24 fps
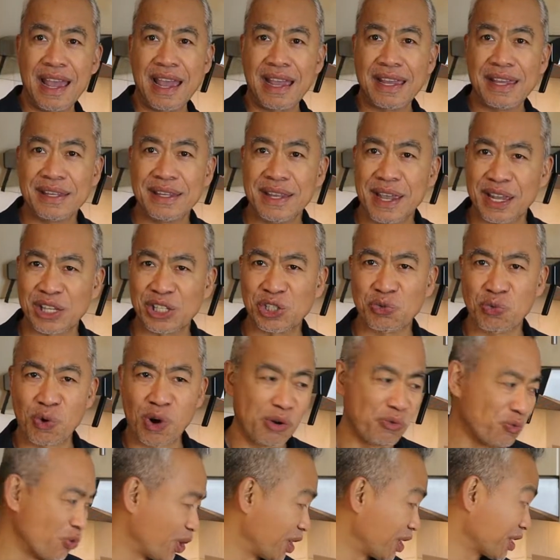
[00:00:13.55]
Yes,
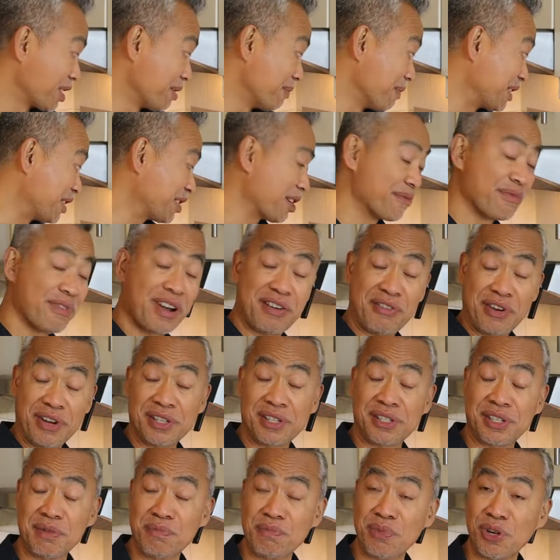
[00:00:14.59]
warm welcome. It's a very
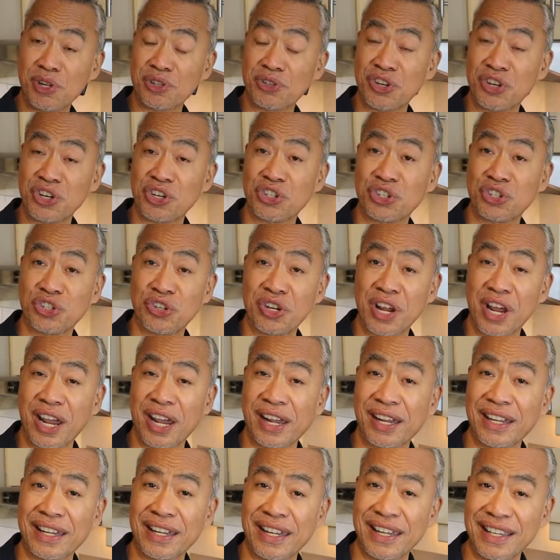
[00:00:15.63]
simple dish
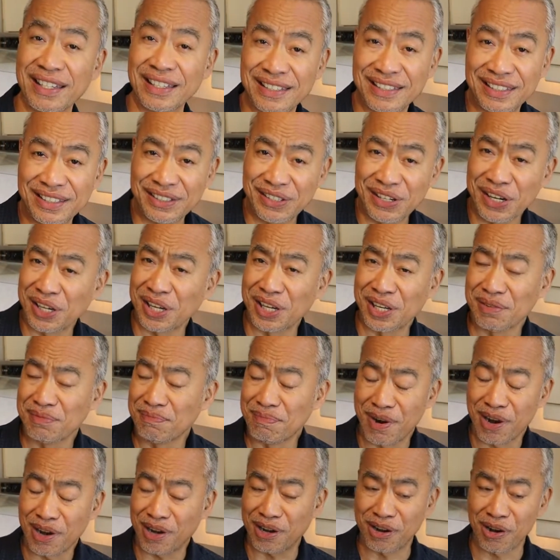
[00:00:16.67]
today. It's chicken
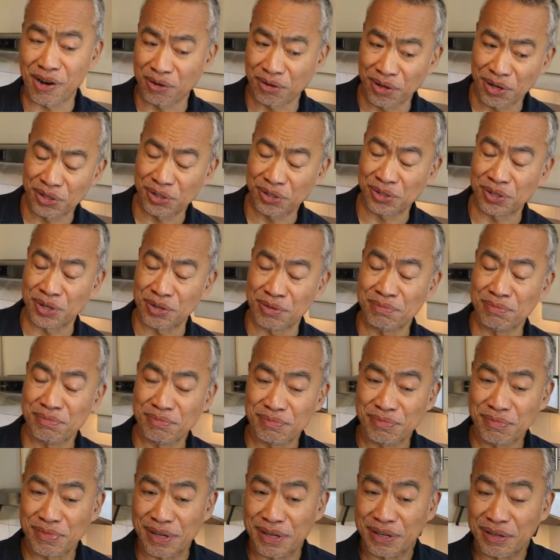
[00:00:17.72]
macaroni soup,
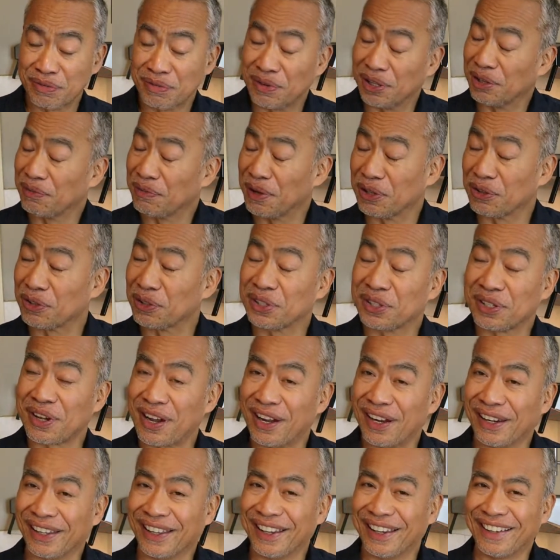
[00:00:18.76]
Filipino
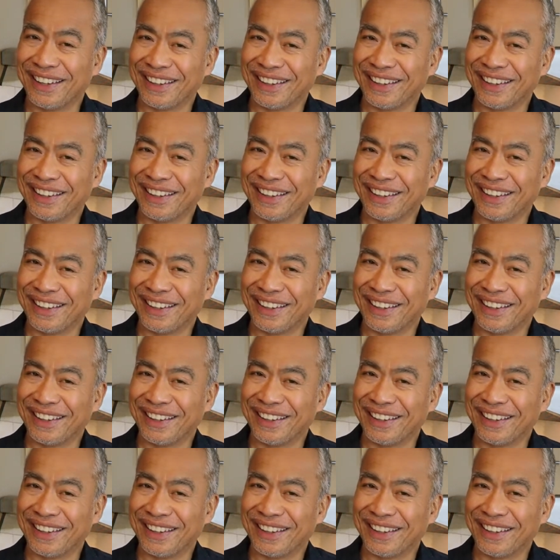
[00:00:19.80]
style.